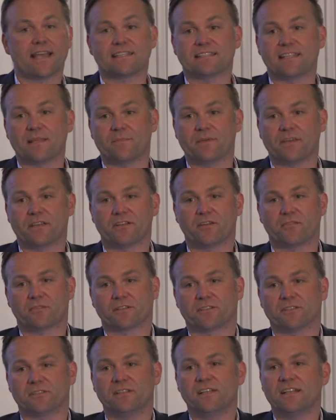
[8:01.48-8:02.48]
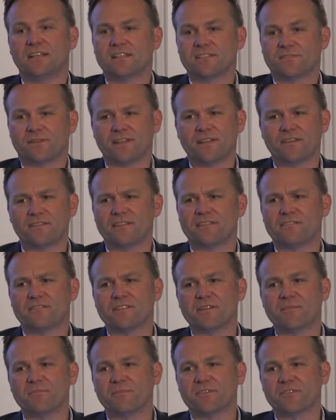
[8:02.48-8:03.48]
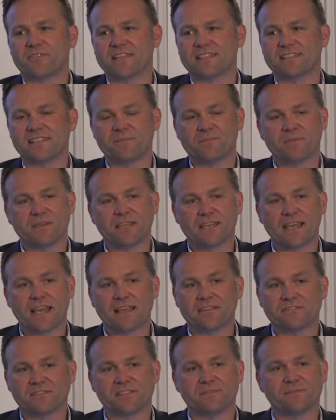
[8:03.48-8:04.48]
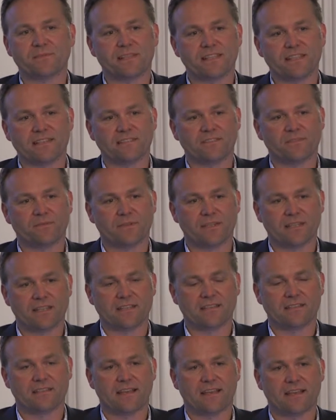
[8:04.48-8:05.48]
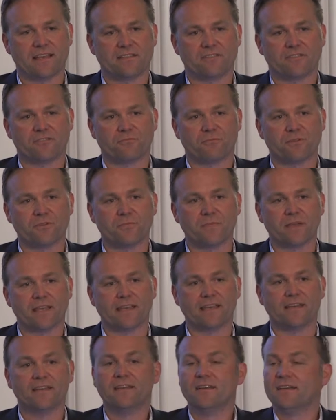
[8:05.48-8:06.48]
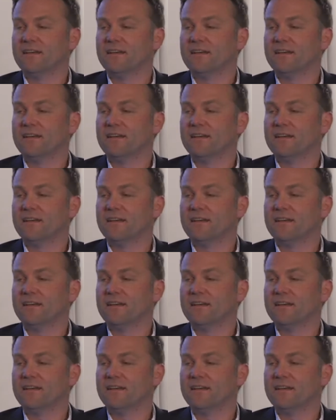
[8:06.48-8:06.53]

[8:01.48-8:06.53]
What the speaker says: SAP and Oracle. So I know there are a number of SAP houses within the room here.